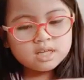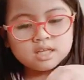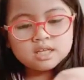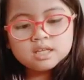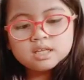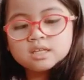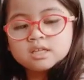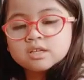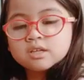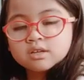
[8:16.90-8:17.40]

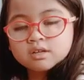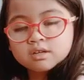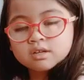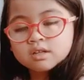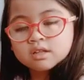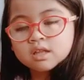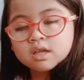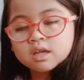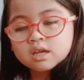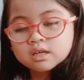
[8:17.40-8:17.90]
It
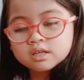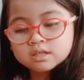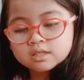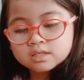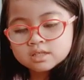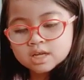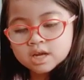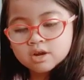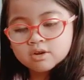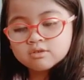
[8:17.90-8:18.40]

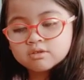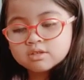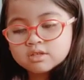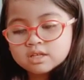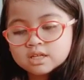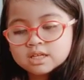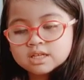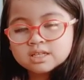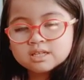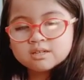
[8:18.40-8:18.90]

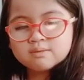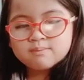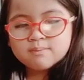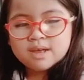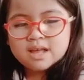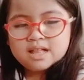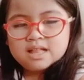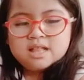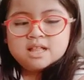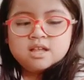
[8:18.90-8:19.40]
sounds a
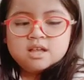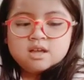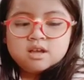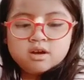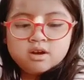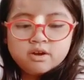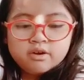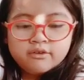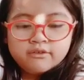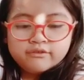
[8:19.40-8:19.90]
smell
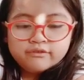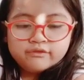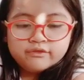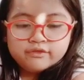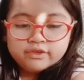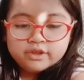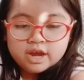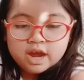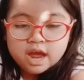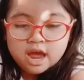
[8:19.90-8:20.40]
of
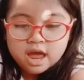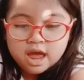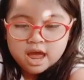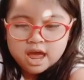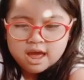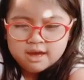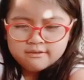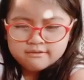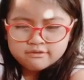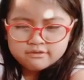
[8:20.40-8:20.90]

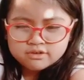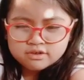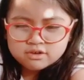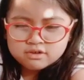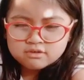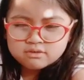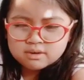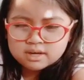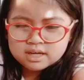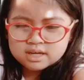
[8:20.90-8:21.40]

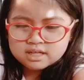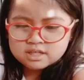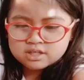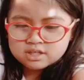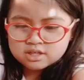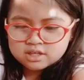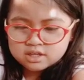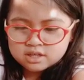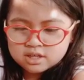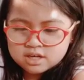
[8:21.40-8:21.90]

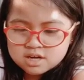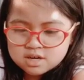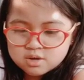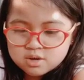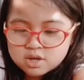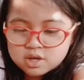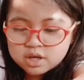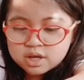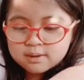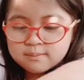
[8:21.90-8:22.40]
aspiration.
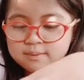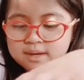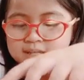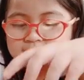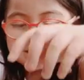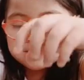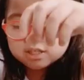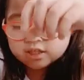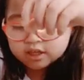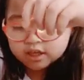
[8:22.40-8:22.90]
You can
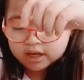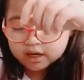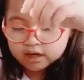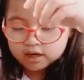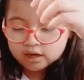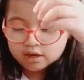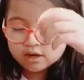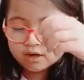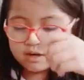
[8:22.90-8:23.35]
mix together.